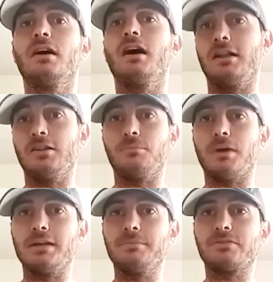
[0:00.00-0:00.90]
Hello,
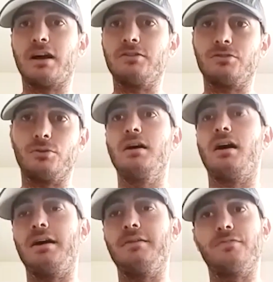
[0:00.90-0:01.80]
my name is Kyle
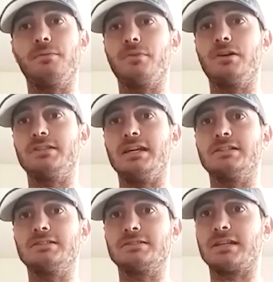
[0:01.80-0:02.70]
Gordy. I'm from Los
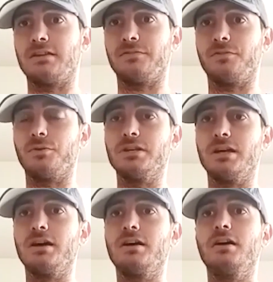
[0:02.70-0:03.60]
Angeles,
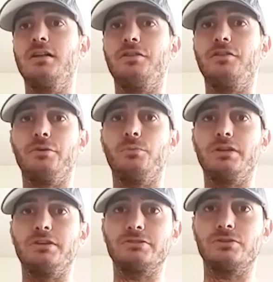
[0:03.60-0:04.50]
California,
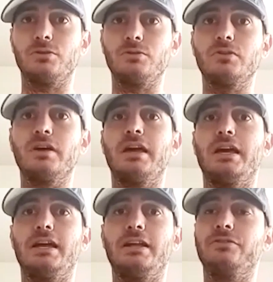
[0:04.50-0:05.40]
31 years old,
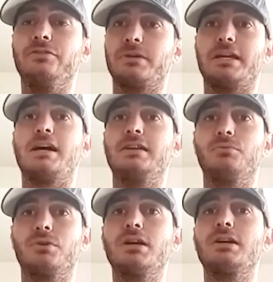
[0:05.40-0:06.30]
and I do some
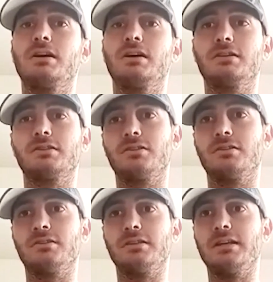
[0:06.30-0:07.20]
accounting work.
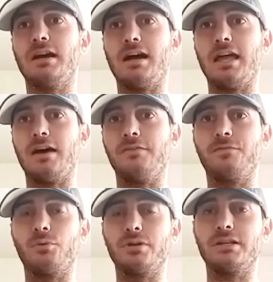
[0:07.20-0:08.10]
Currently, I have
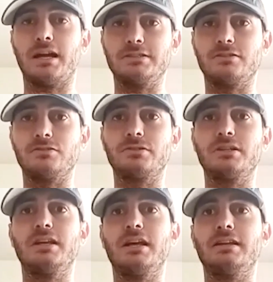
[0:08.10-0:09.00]
49
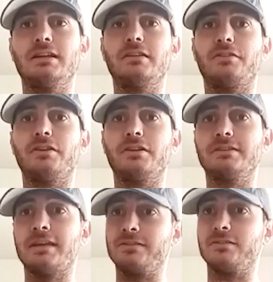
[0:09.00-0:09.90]
children and another
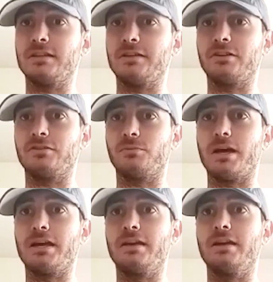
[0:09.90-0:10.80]
10 to 11 on the way.